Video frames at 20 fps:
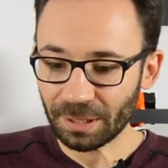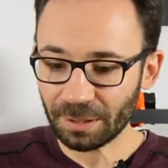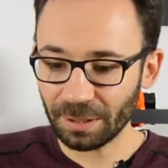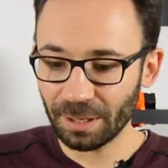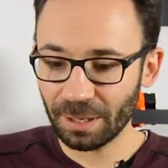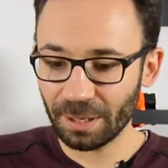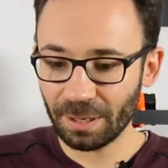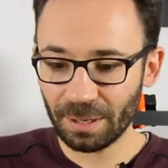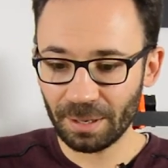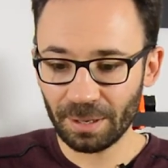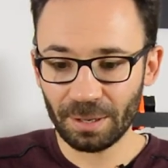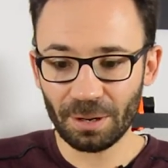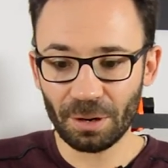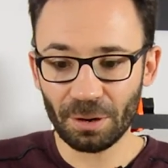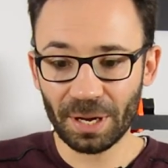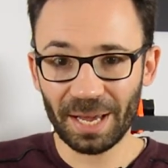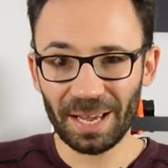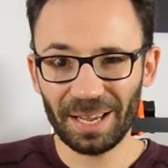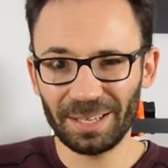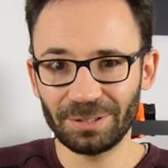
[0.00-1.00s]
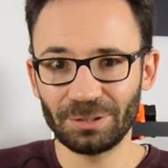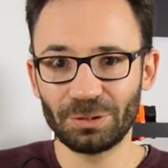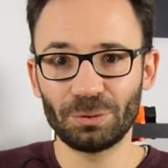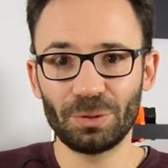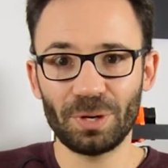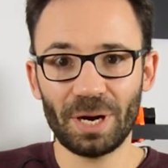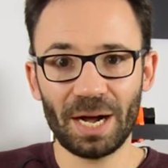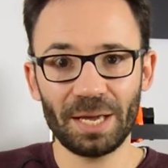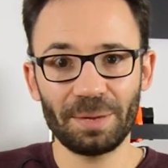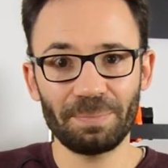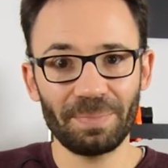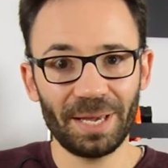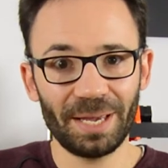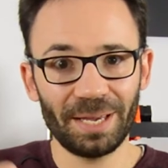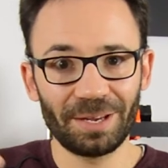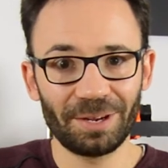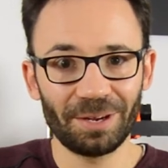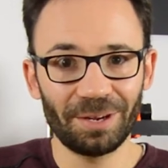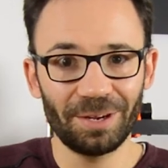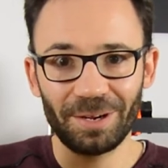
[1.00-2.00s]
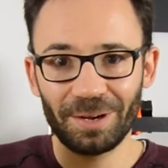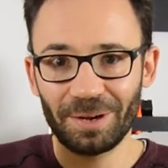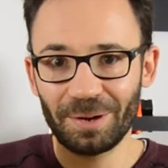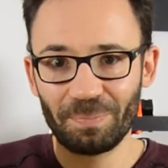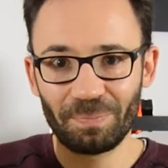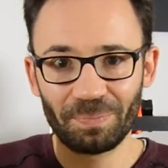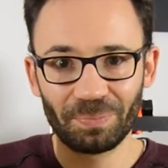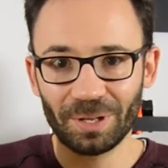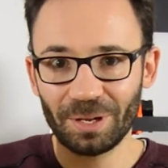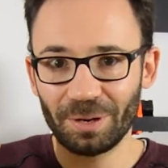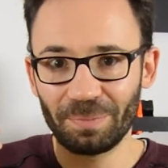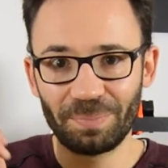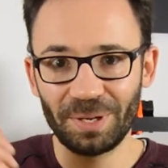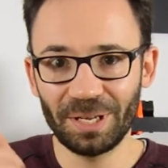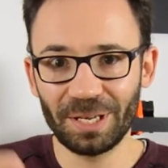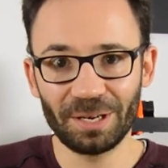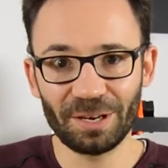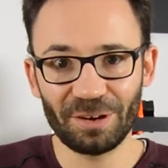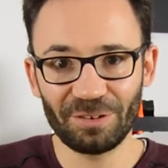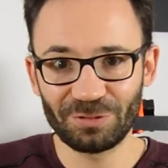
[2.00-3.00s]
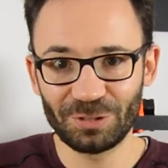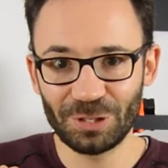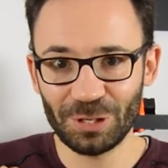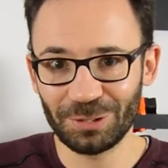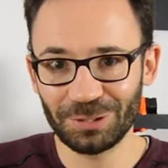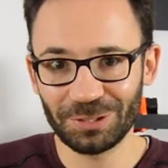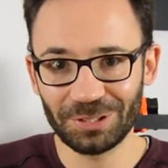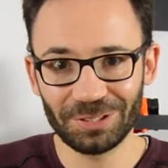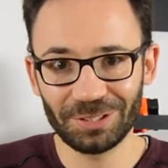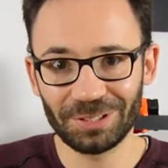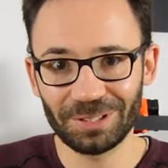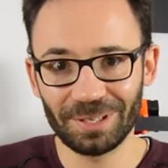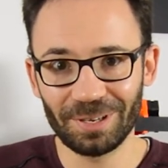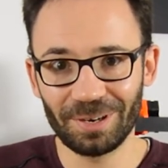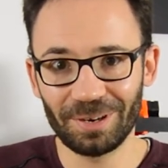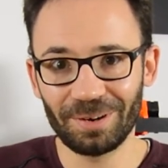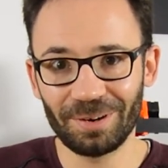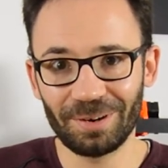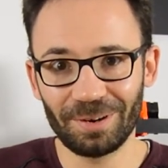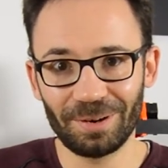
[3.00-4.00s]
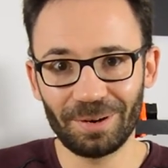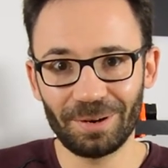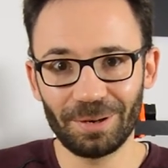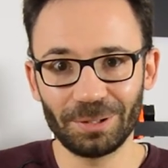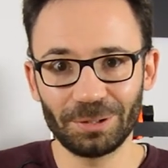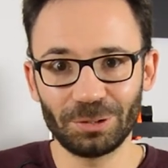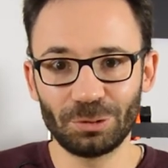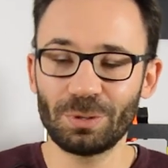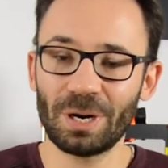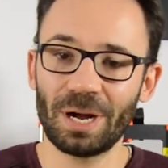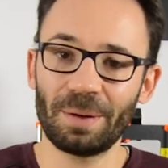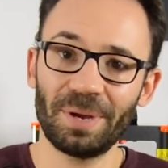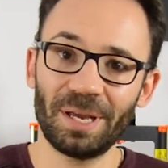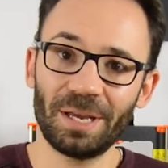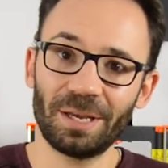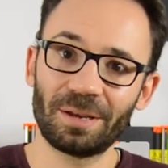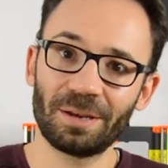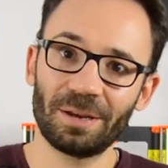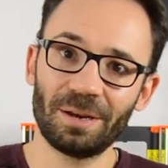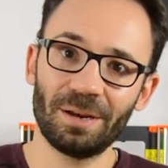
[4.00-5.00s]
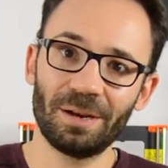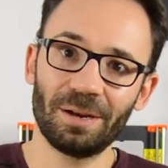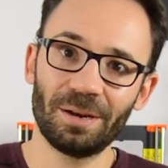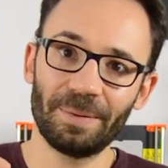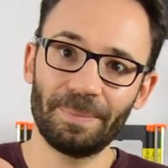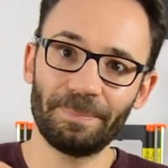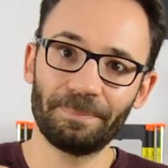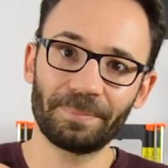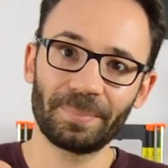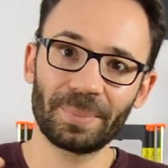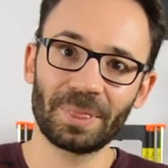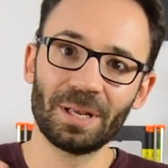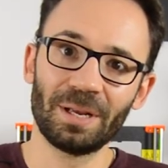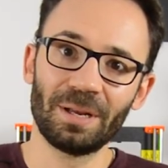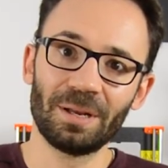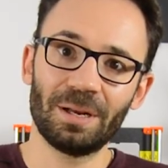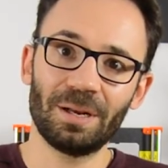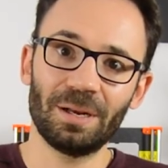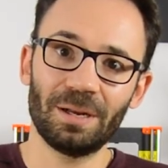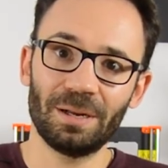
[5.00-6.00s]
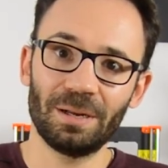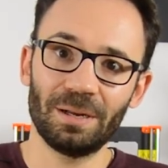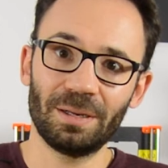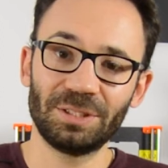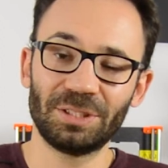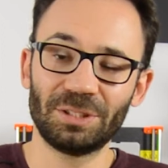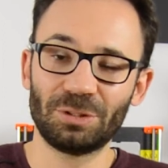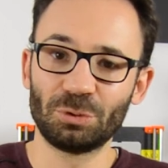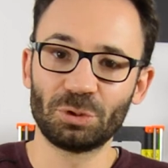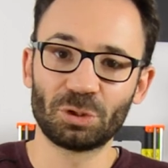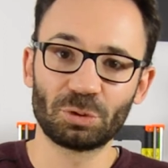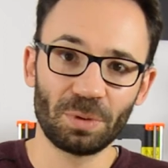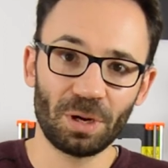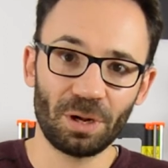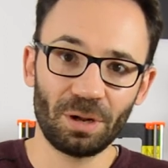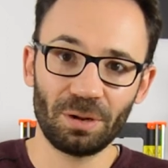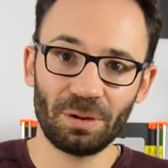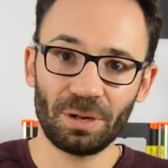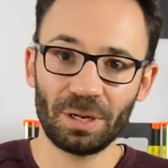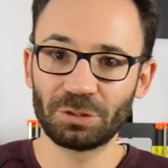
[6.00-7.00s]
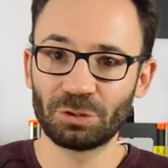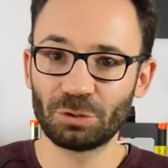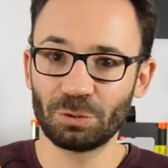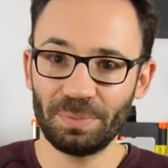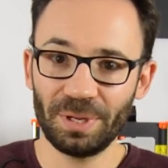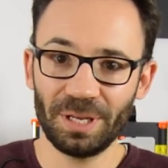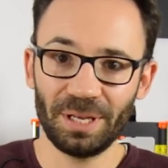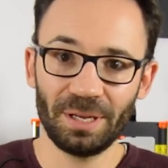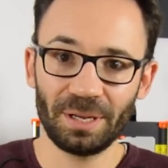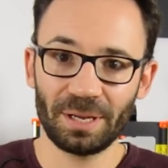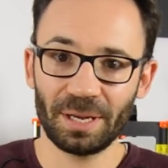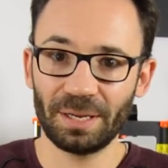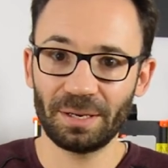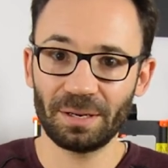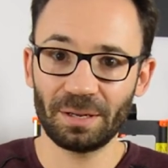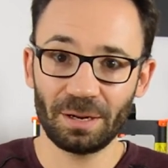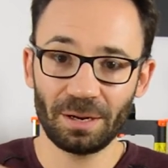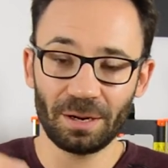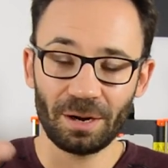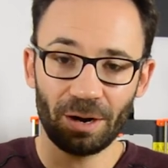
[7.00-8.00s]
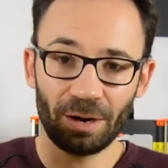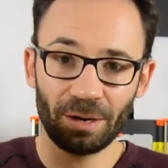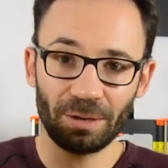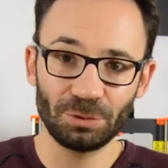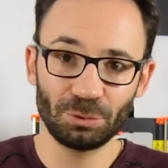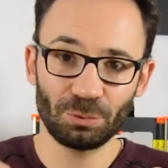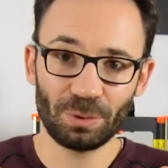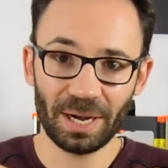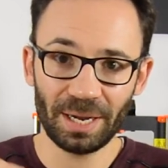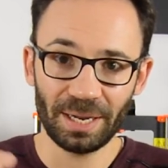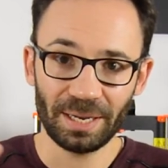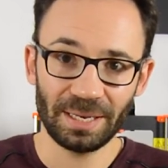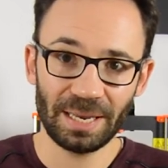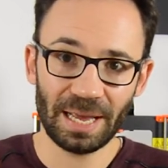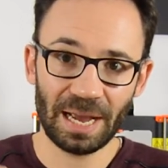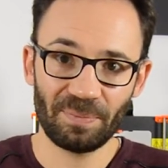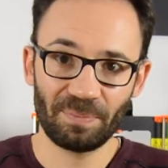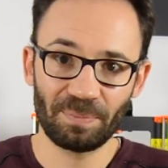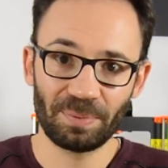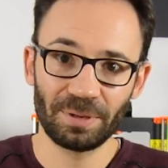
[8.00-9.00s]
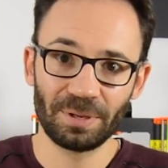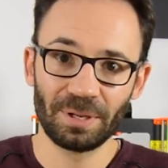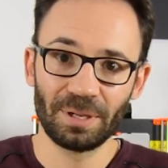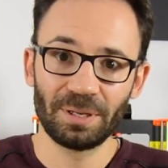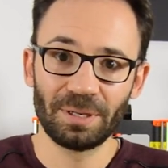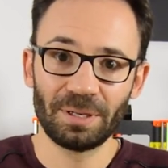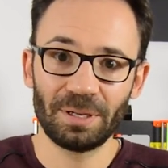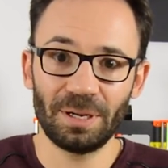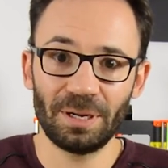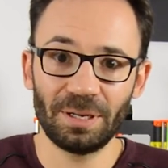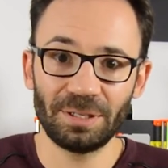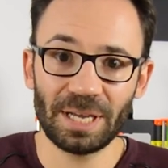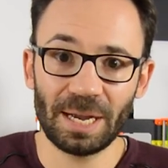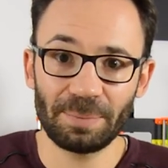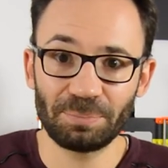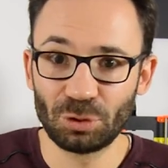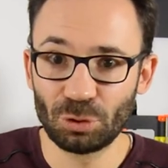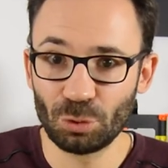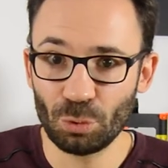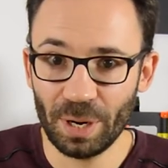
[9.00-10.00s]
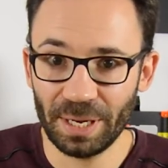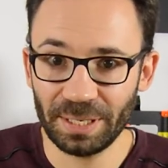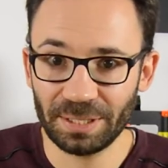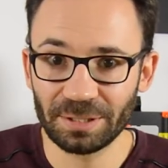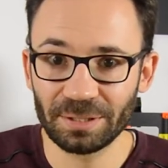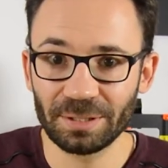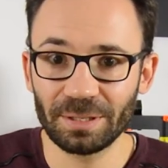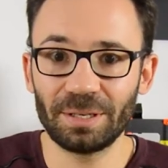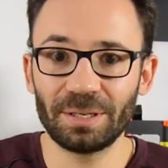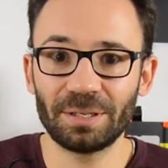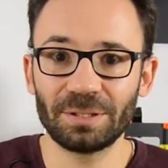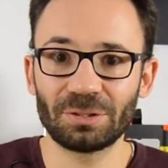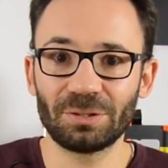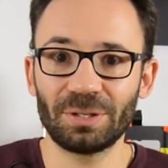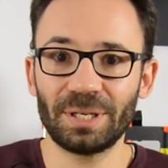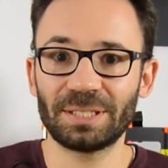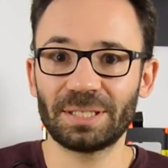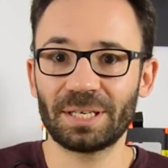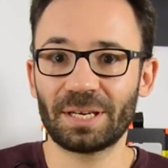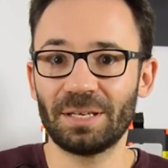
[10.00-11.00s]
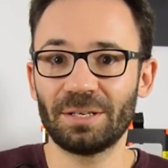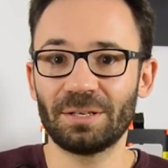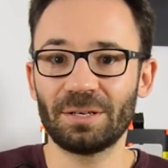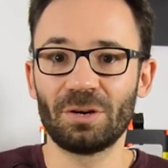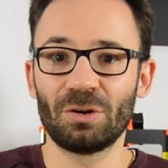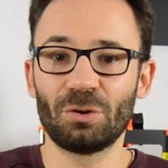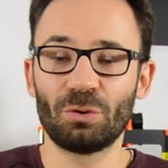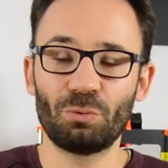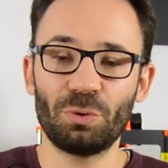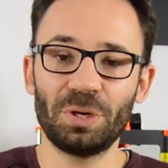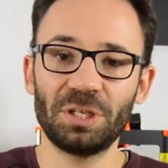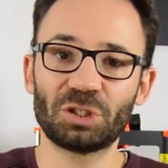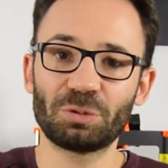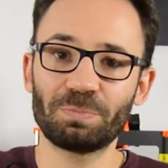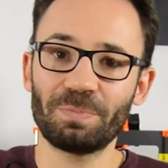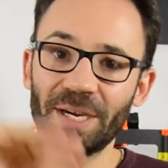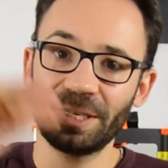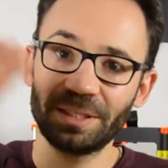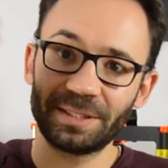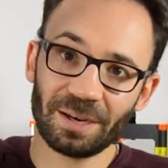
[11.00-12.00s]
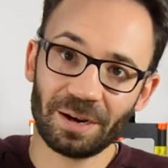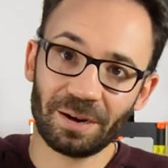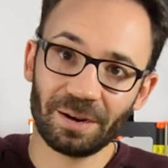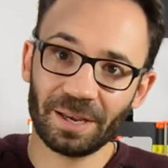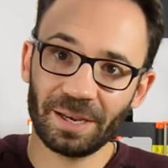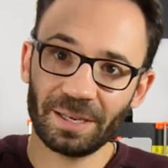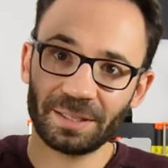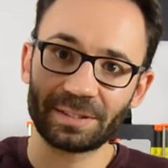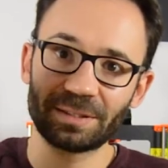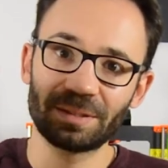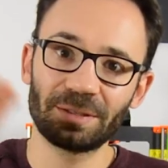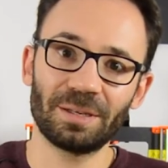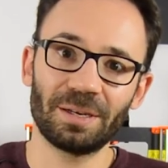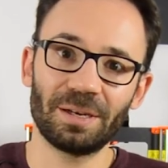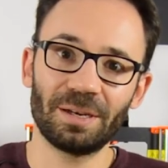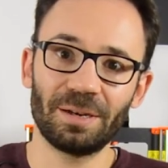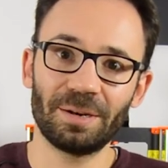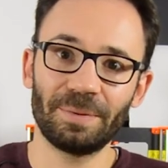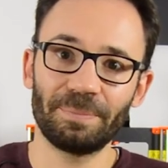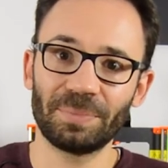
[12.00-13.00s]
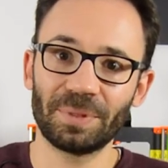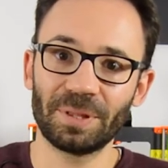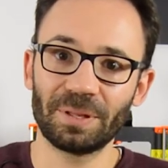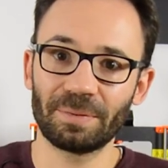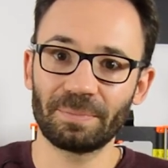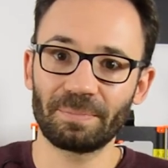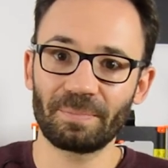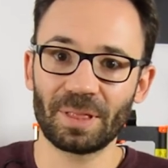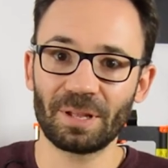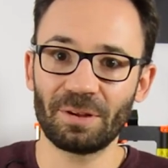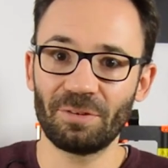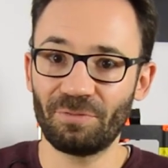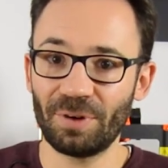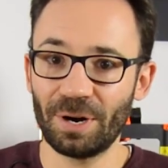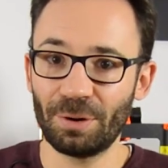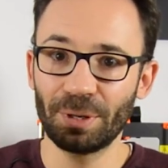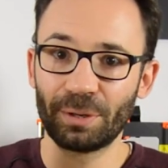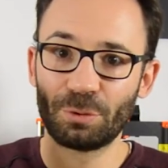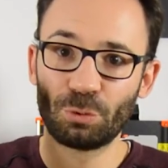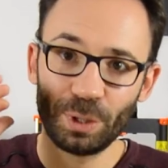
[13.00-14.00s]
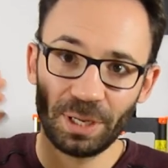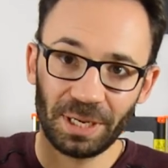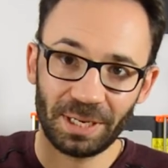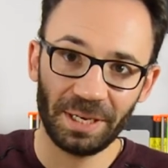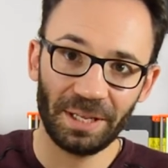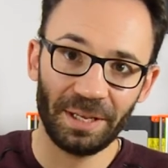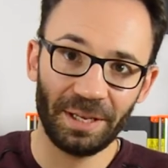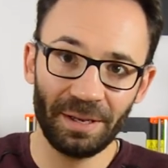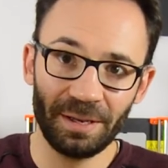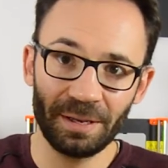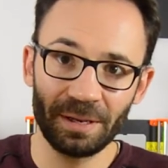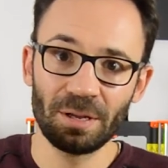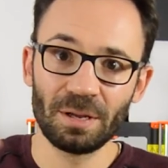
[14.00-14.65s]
okay, do I make a big enough dose, or do I make, is it too small or too big, and how do I adapt to it, so that I can reach my target very quickly,